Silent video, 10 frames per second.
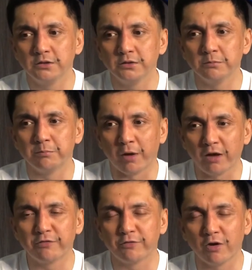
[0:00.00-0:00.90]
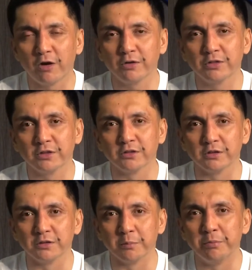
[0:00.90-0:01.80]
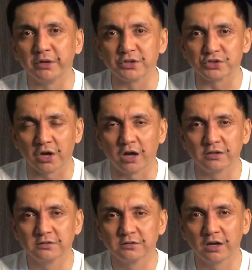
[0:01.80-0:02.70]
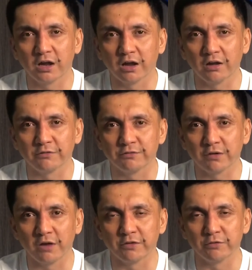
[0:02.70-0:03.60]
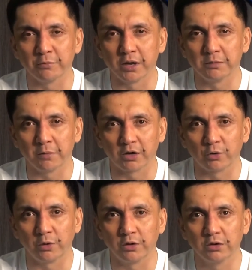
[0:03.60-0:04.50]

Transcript: By far the biggest shot I've ever made in my career.